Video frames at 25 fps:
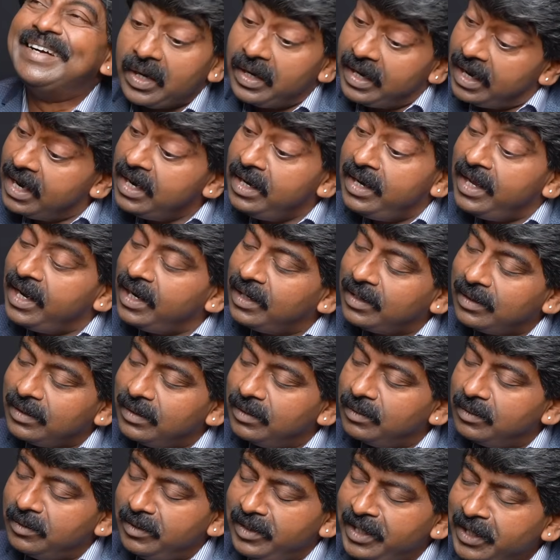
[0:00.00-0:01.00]
Headache
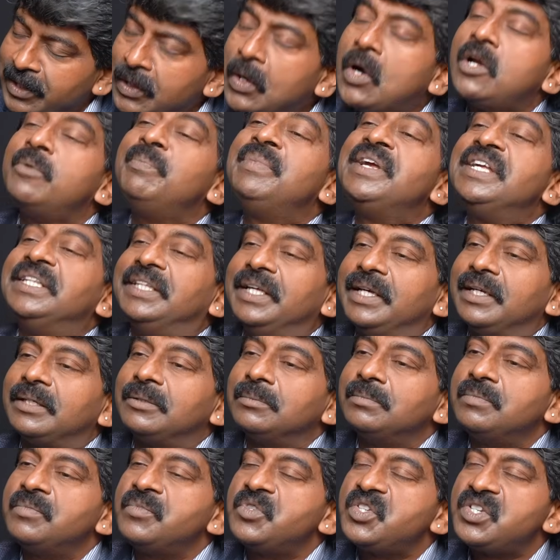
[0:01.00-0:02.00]
need not be there.
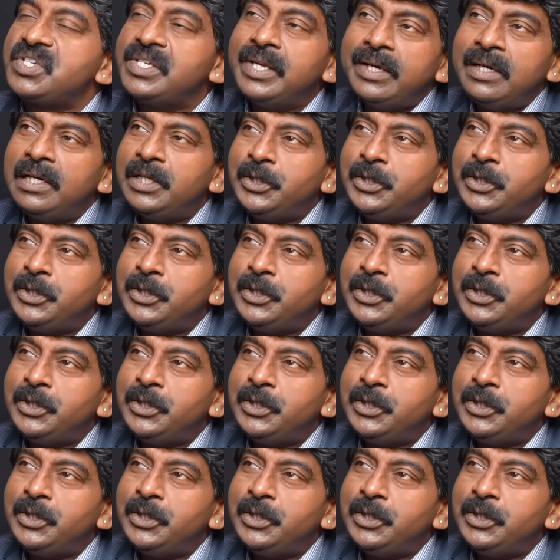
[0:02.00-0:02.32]
Still,